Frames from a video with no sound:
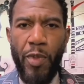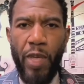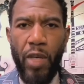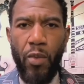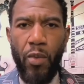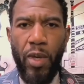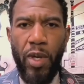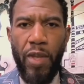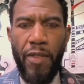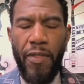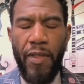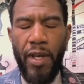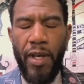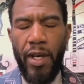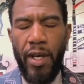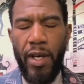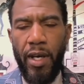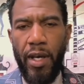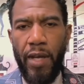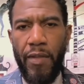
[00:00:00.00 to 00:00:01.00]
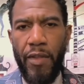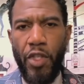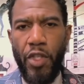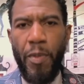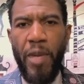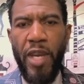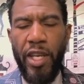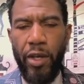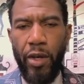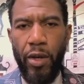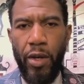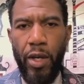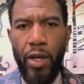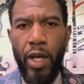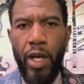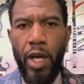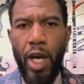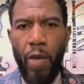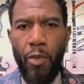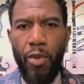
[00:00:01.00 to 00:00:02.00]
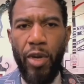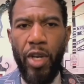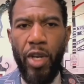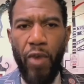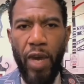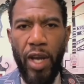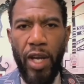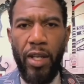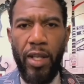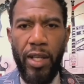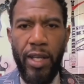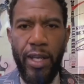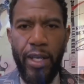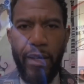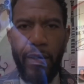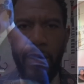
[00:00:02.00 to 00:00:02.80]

with the speaker pretty regularly. And